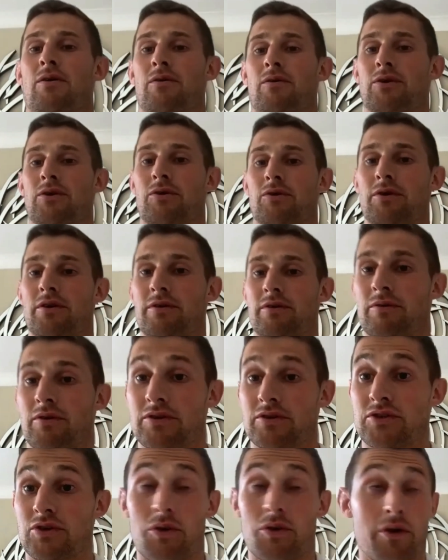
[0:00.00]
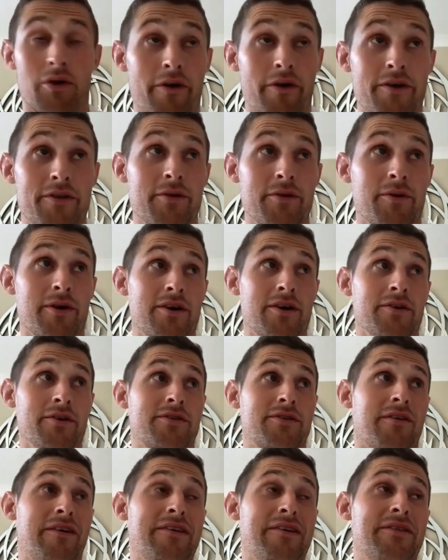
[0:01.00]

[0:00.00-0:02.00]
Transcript: We're going around the world.